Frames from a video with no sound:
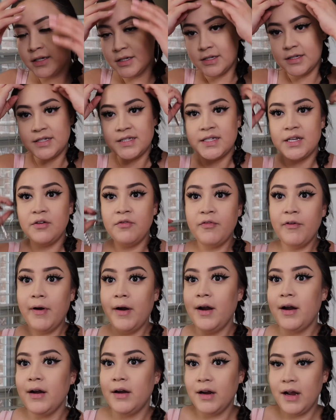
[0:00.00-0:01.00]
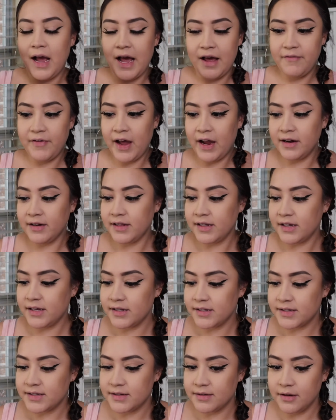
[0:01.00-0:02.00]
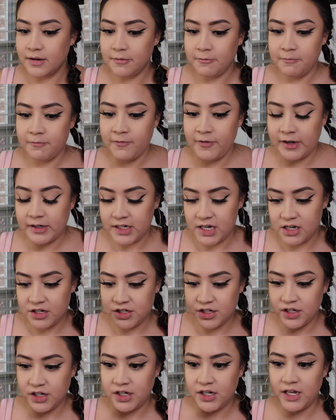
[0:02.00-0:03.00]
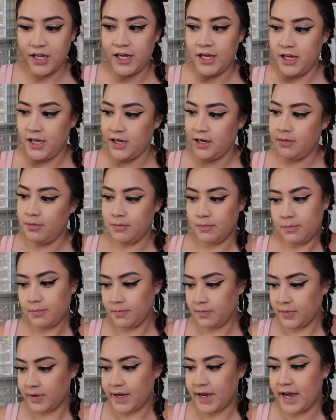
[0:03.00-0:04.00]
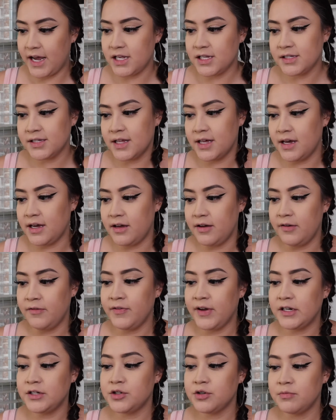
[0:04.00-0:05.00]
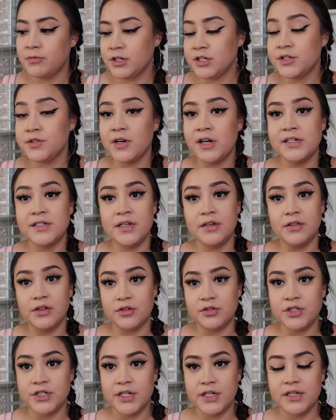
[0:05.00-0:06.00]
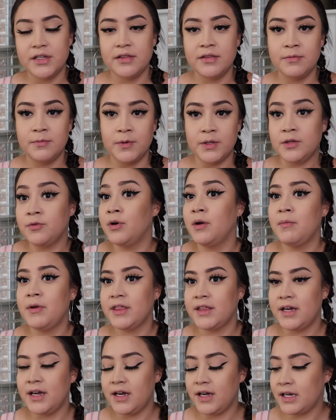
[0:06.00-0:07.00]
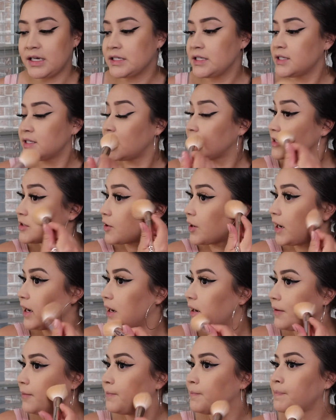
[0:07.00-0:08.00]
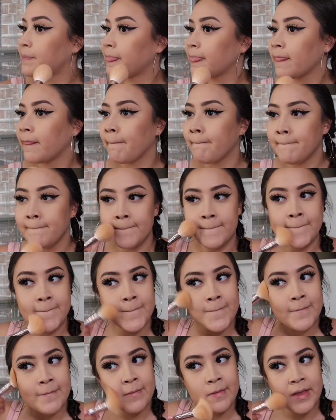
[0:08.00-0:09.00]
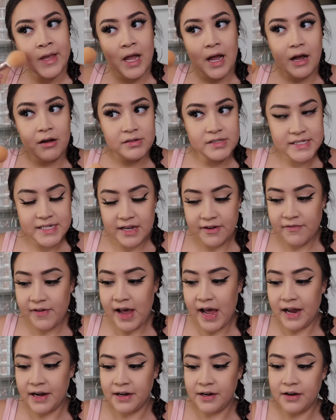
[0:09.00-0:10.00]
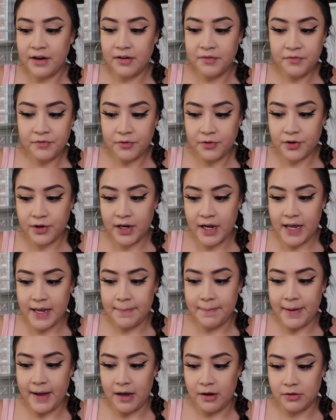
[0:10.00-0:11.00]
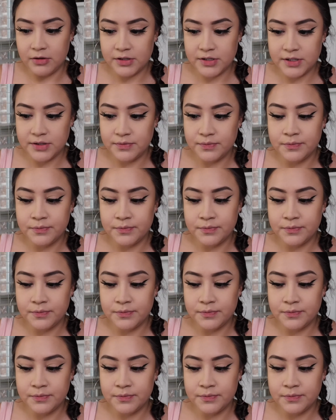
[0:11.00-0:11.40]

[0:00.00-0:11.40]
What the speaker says: So far I've had this foundation in as the facial moisturizing lotion, with the one with the sunscreen. I would say I've had it on for about,